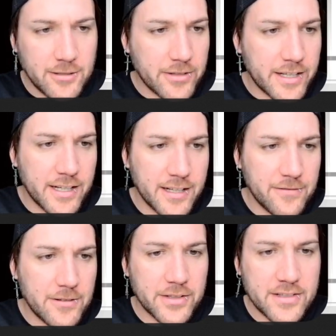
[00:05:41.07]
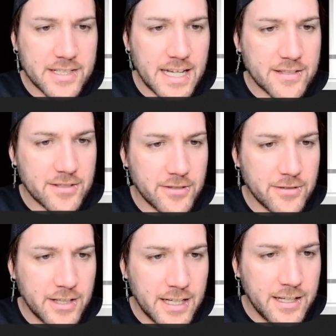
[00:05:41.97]
Look, if you want to use that
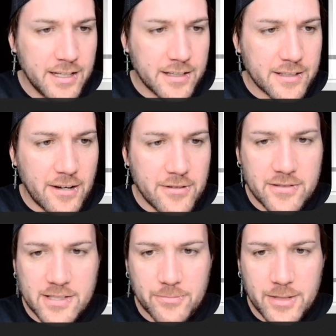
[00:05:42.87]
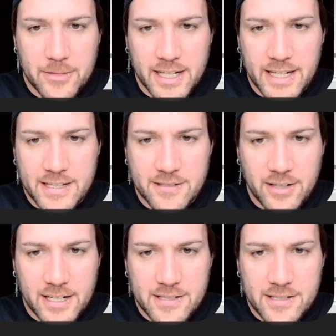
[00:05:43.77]
too, go use it. Be my guest. All right. I